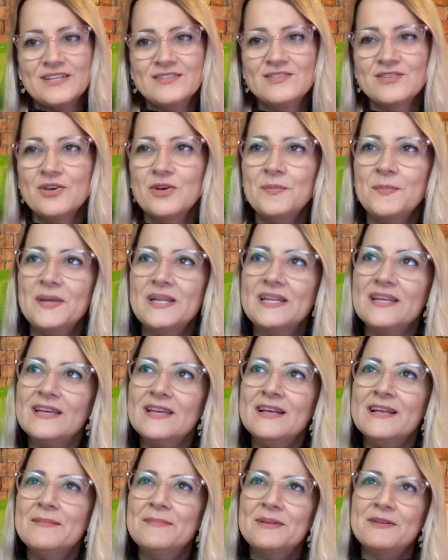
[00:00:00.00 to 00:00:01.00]
So, but
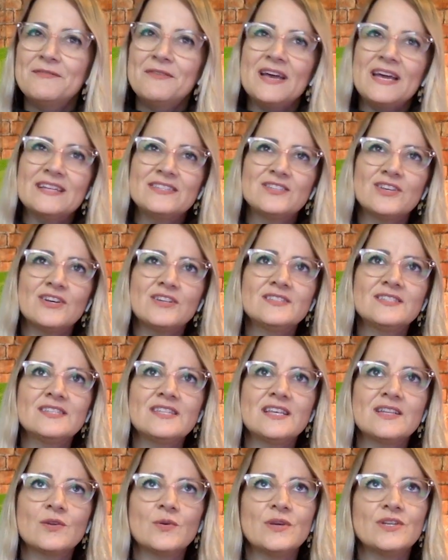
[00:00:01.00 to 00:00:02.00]
if I had to answer
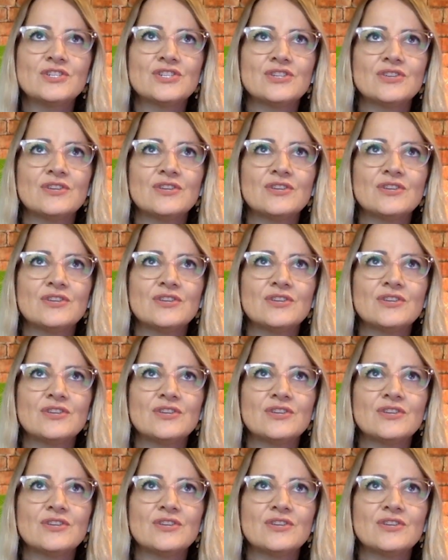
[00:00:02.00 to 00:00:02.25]
that question,